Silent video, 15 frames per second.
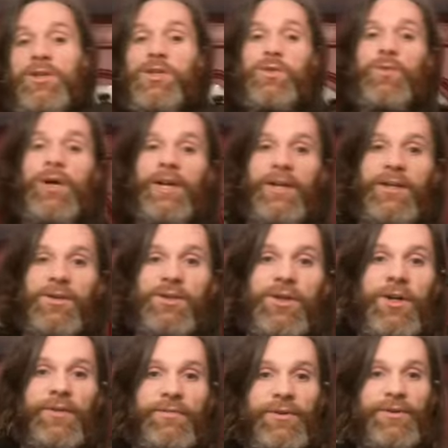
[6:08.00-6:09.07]
is one I
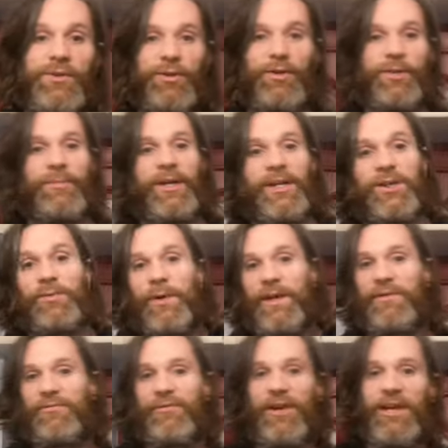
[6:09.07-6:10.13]
discovered during my
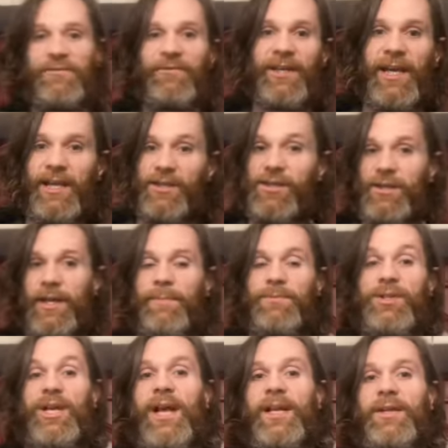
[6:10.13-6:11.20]
25k step
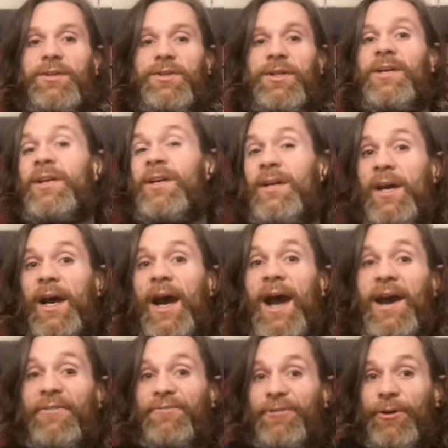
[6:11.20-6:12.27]
challenge.
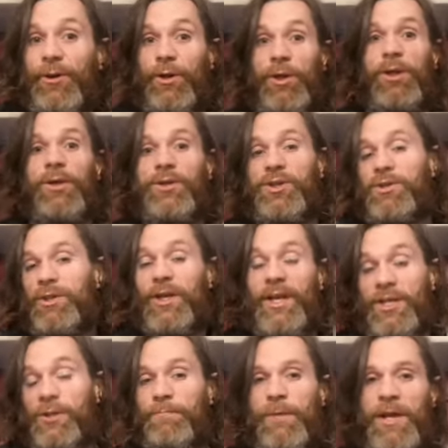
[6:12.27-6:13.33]
After lunch
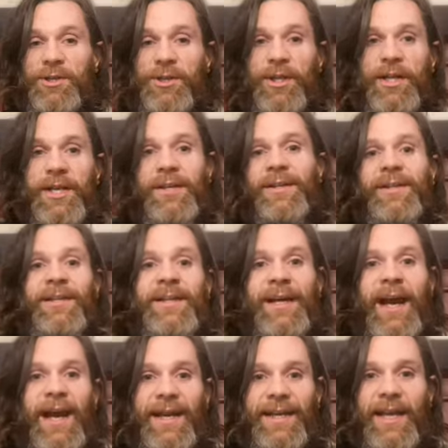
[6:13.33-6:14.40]
especially,
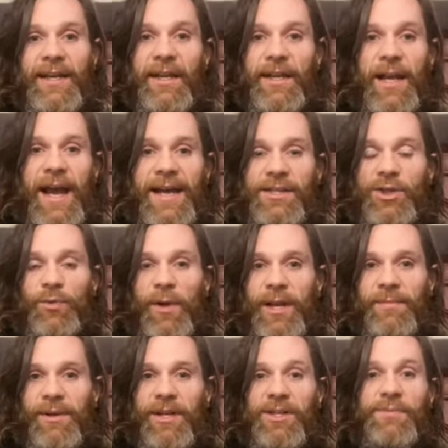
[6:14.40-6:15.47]
getting in the last 20
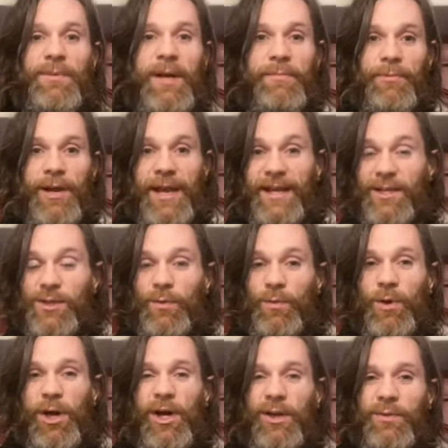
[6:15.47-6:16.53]
minutes of my break as a
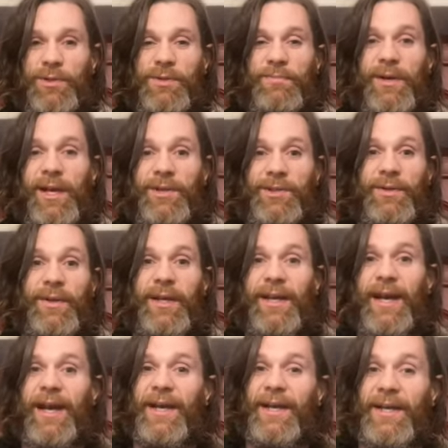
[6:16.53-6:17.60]
walk was amazing,
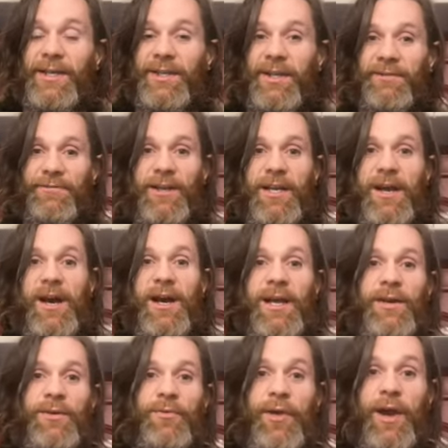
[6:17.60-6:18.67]
and I definitely
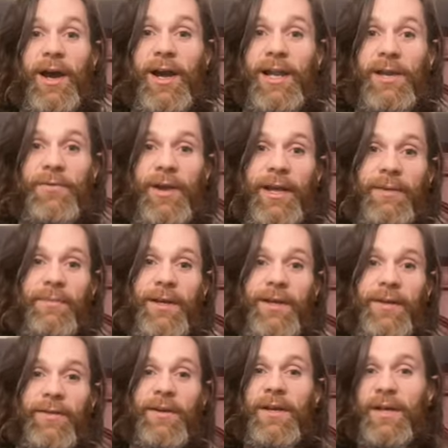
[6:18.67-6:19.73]
highly recommend
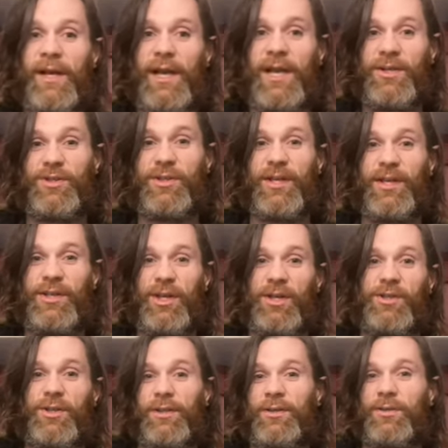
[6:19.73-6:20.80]
it. Aids
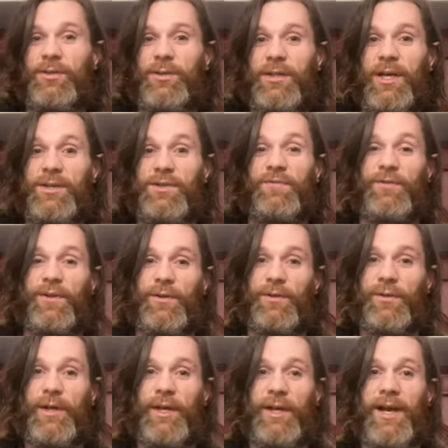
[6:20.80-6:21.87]
digestion and just has you feeling
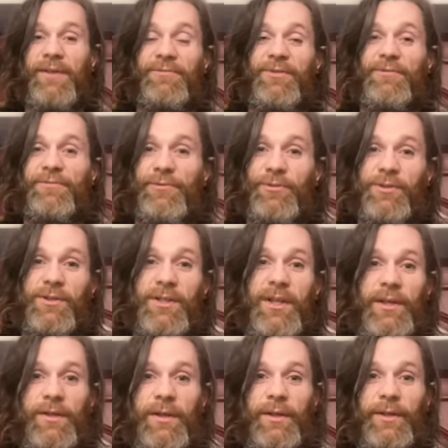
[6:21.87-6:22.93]
great after food instead
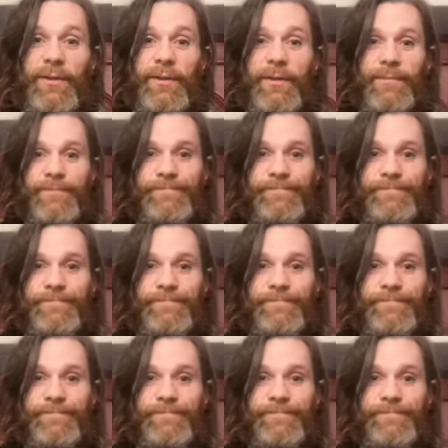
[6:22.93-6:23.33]
of tired.